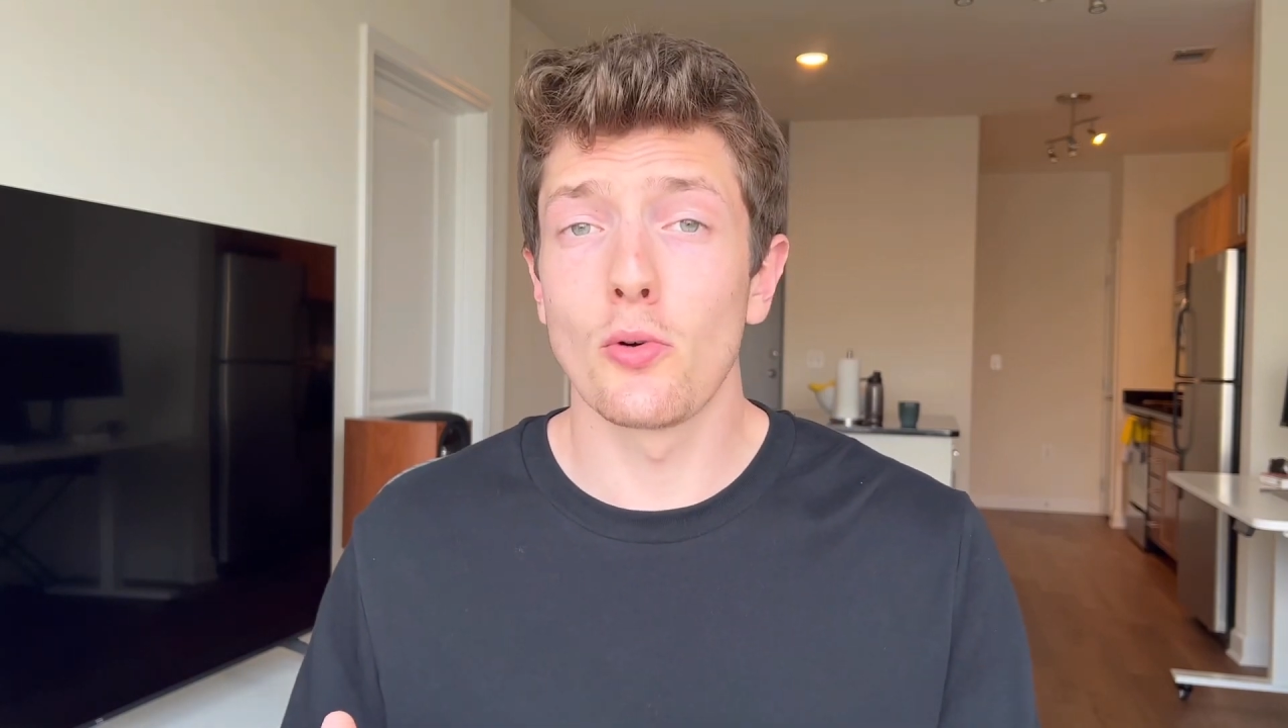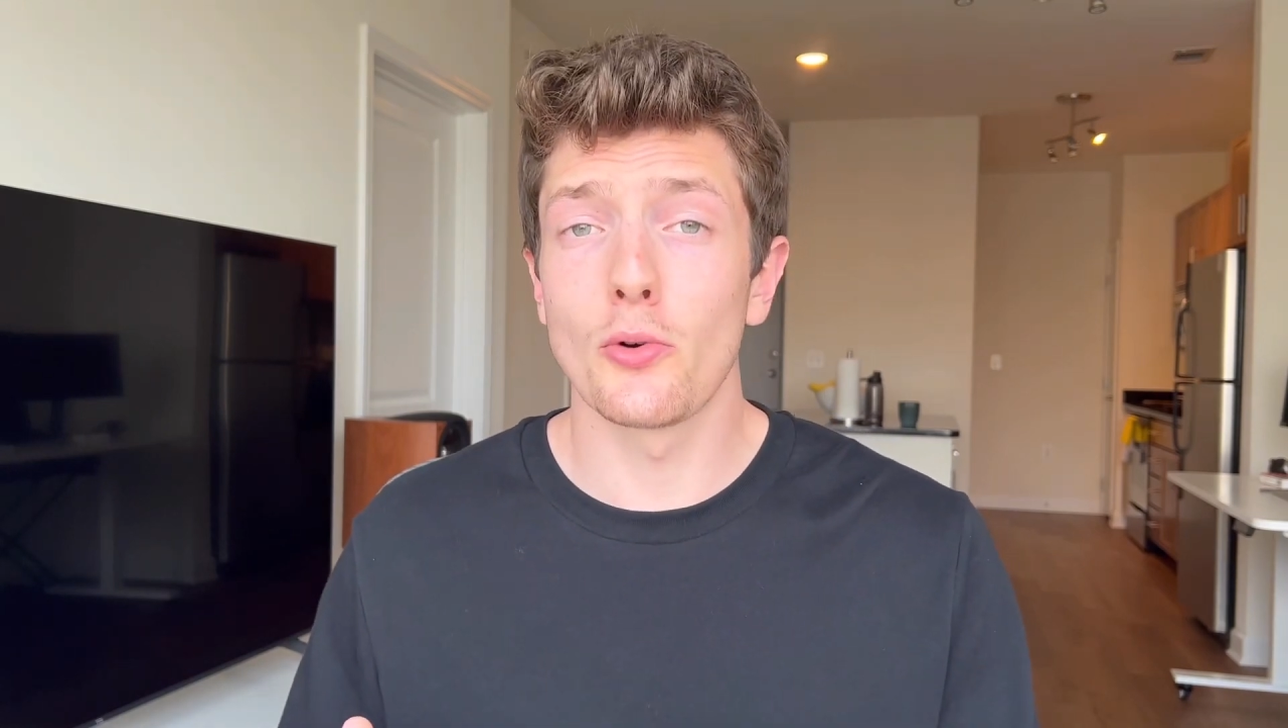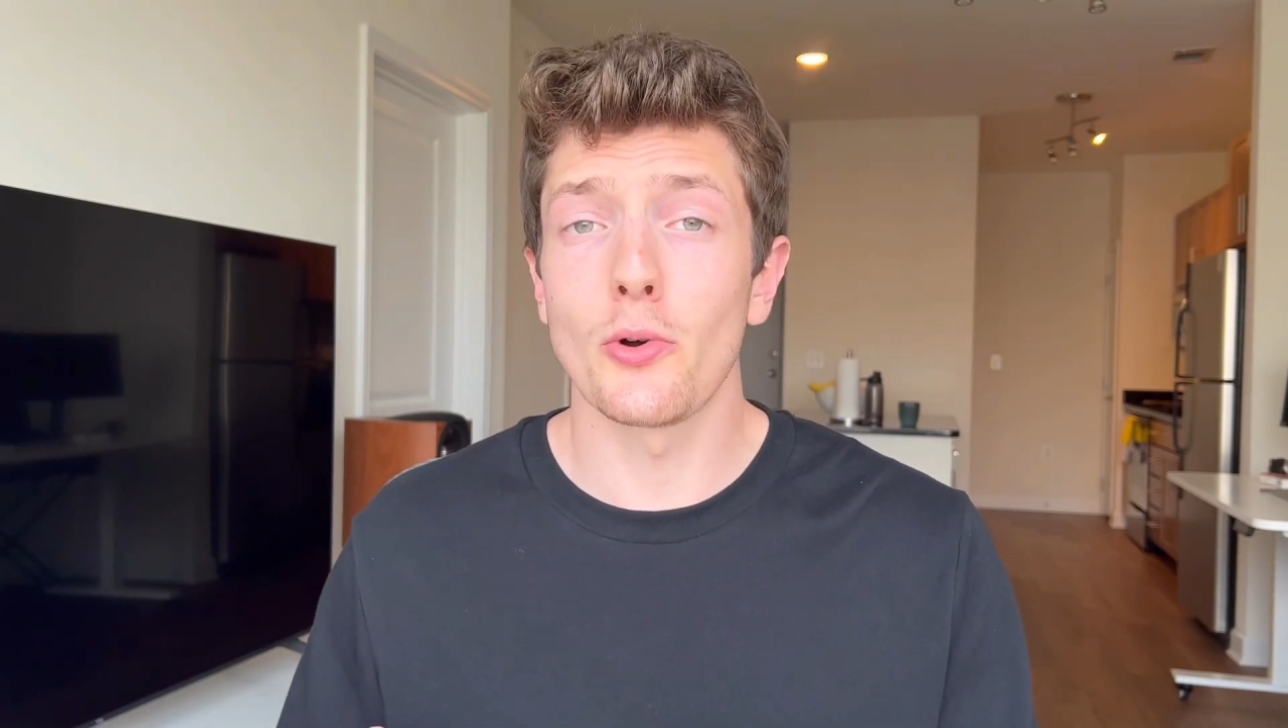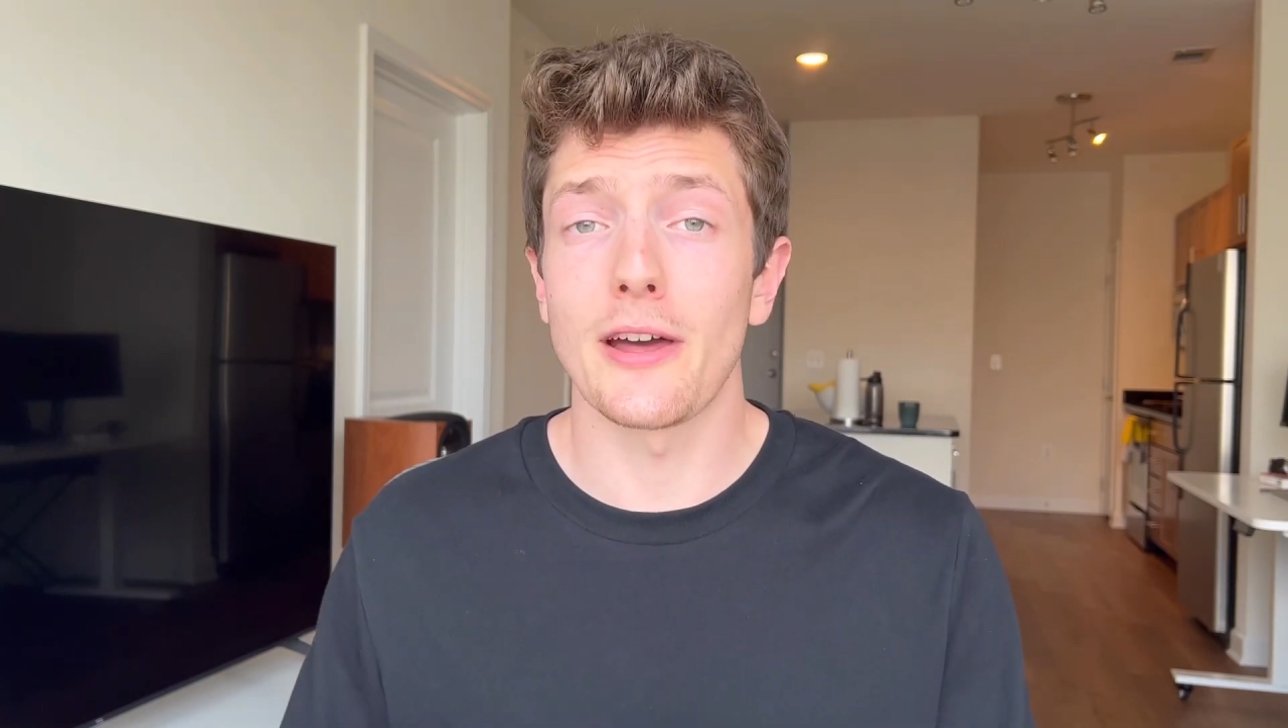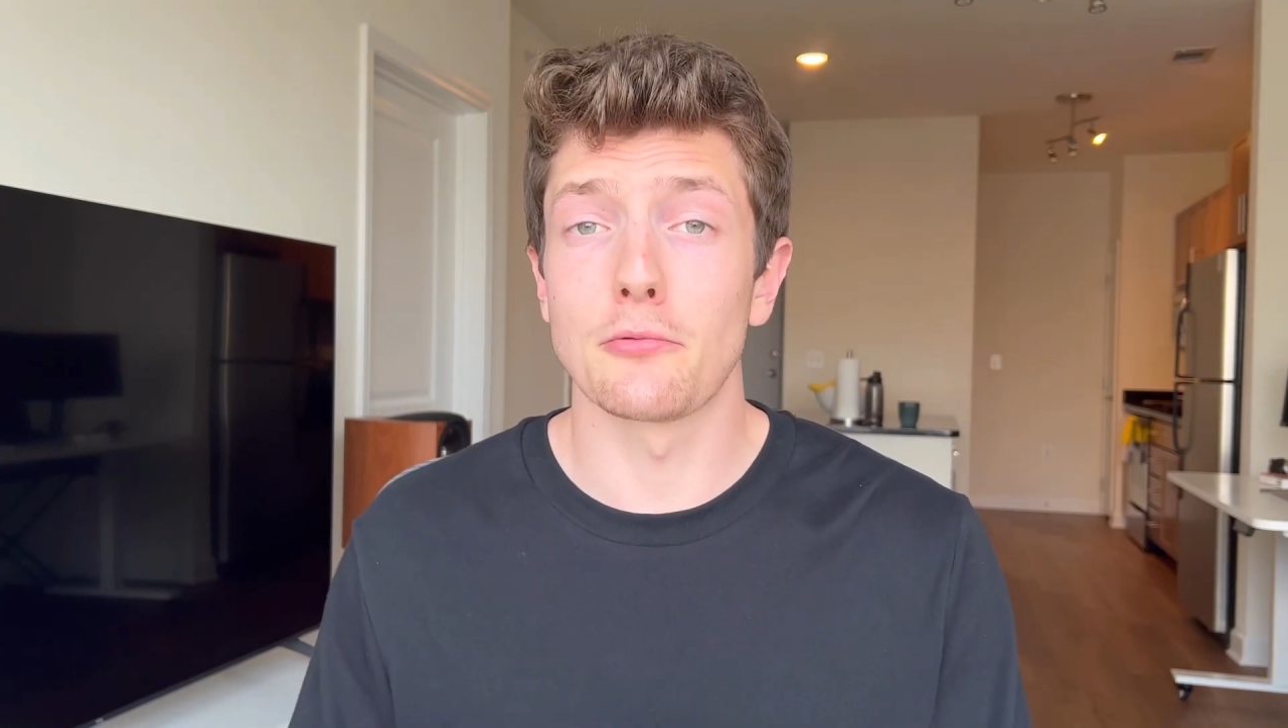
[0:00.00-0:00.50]

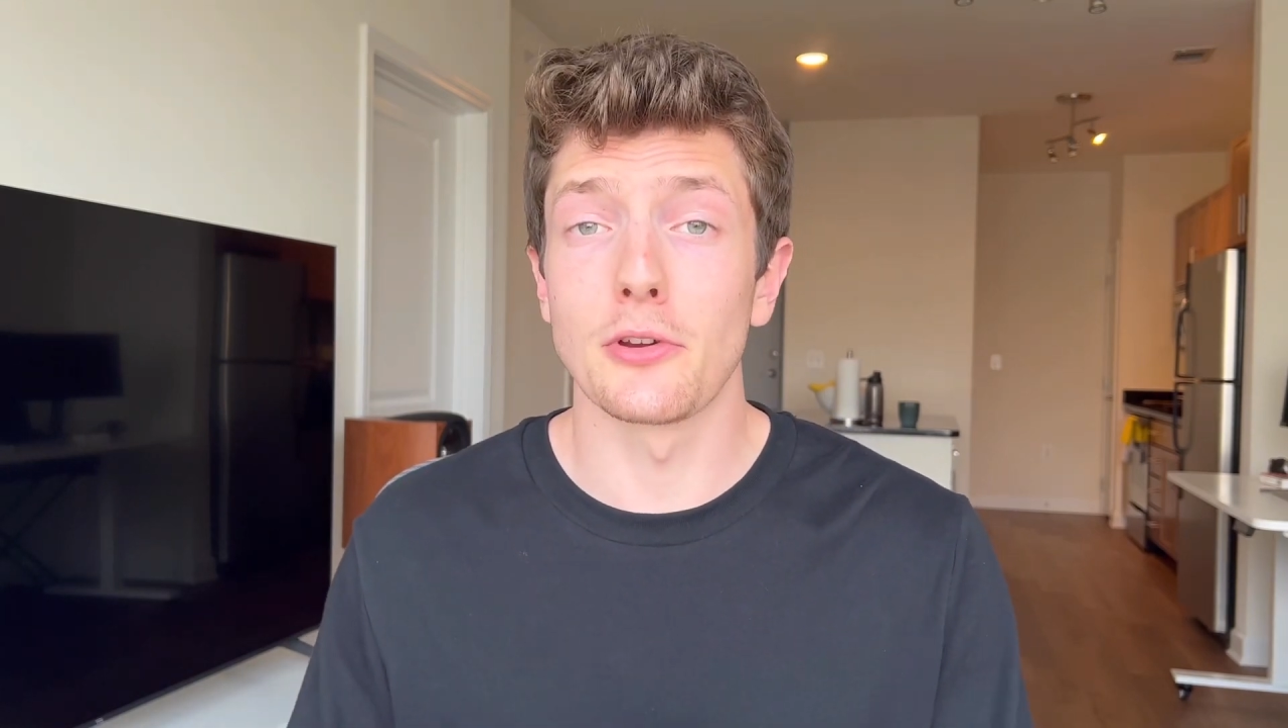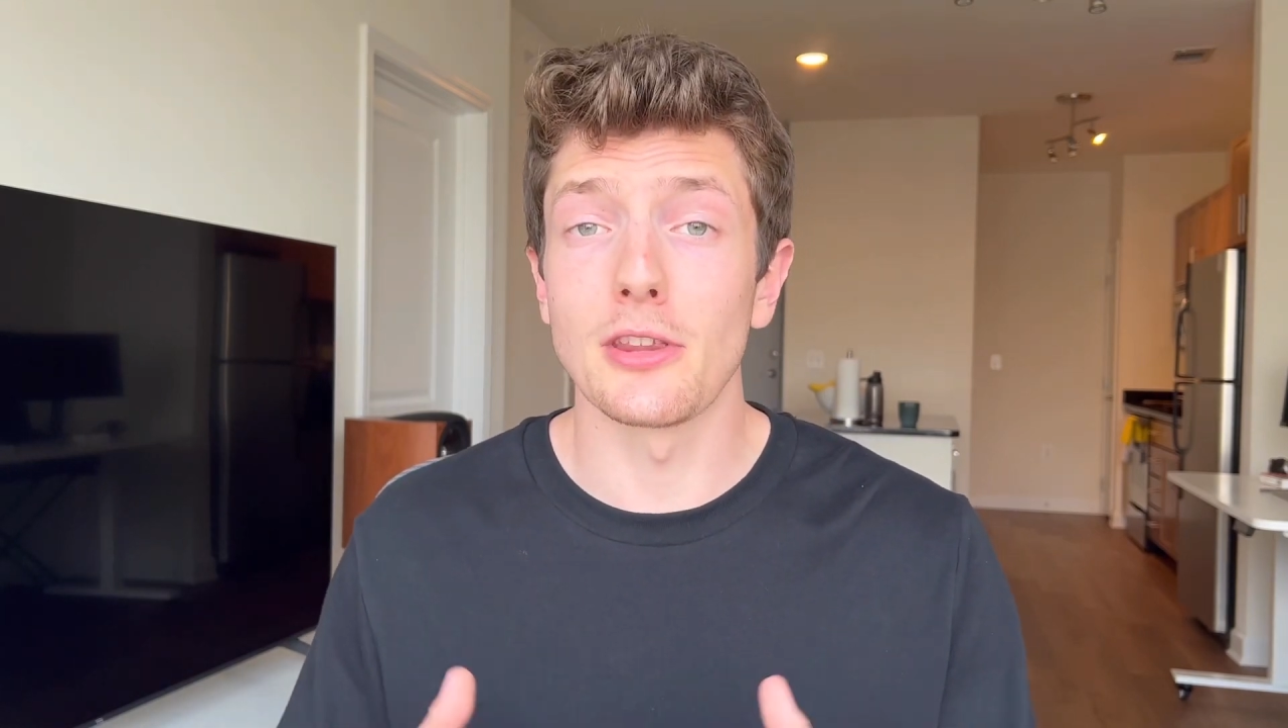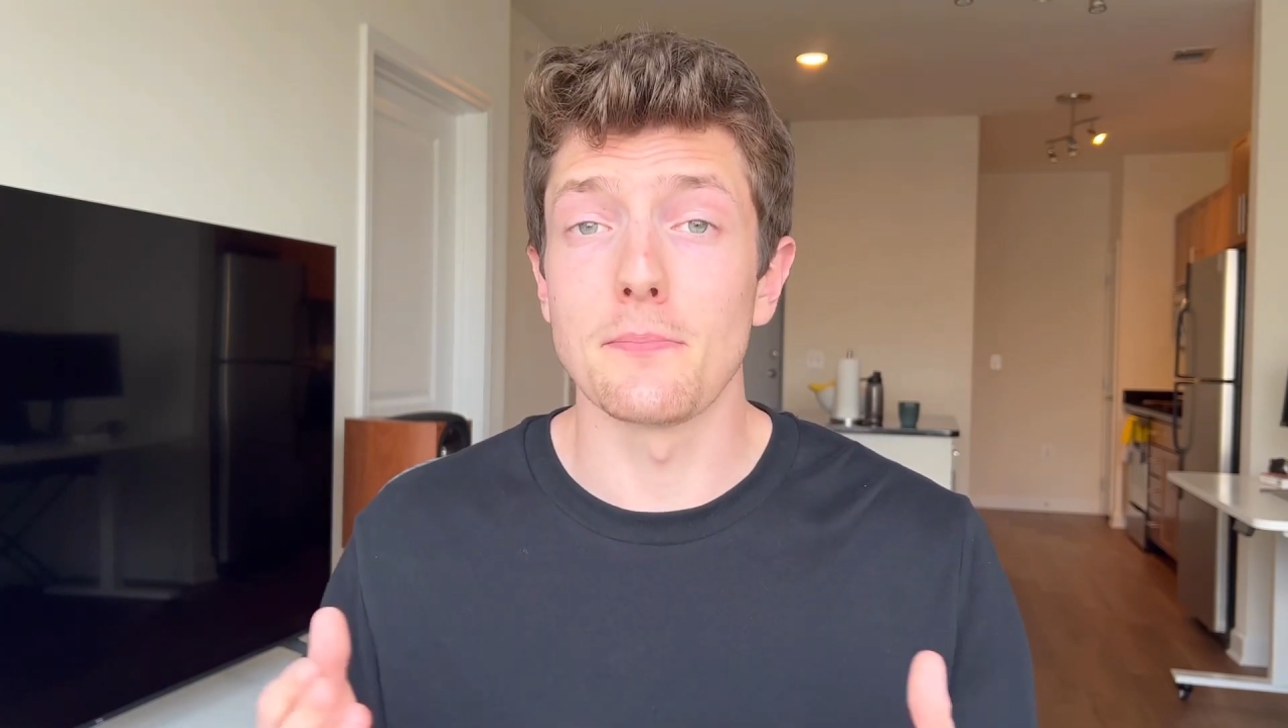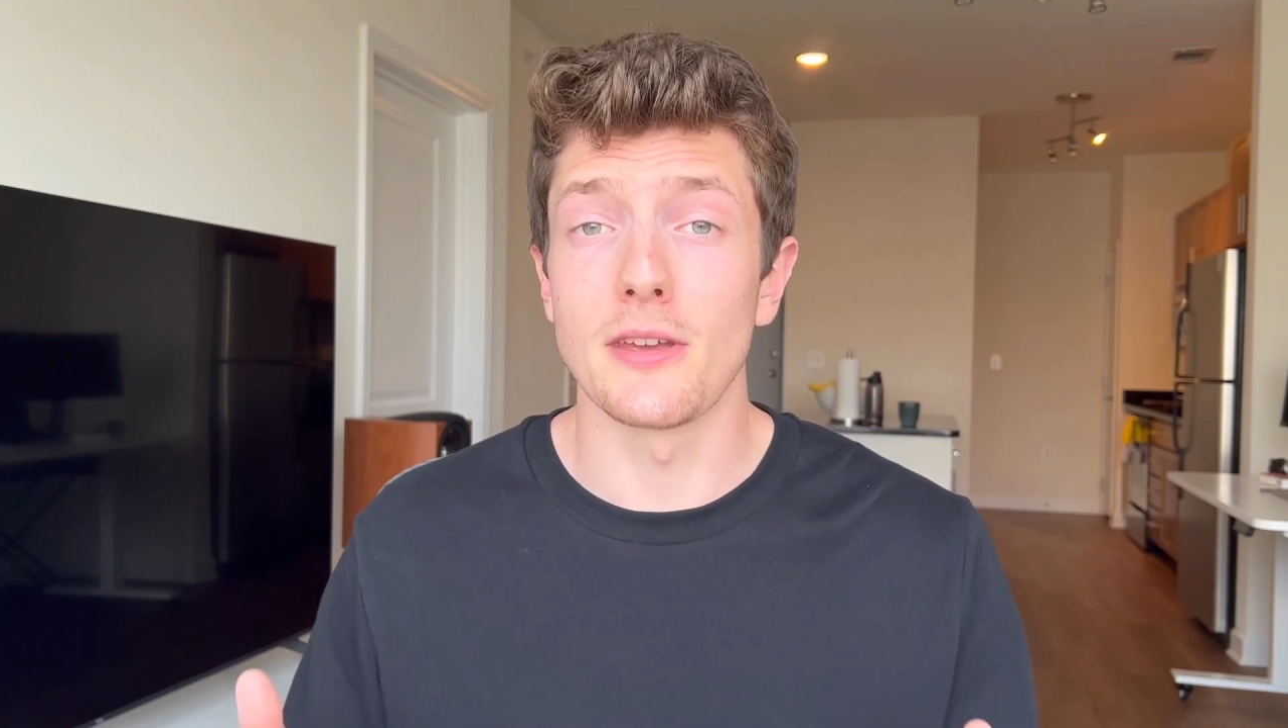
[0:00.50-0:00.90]
Portal had really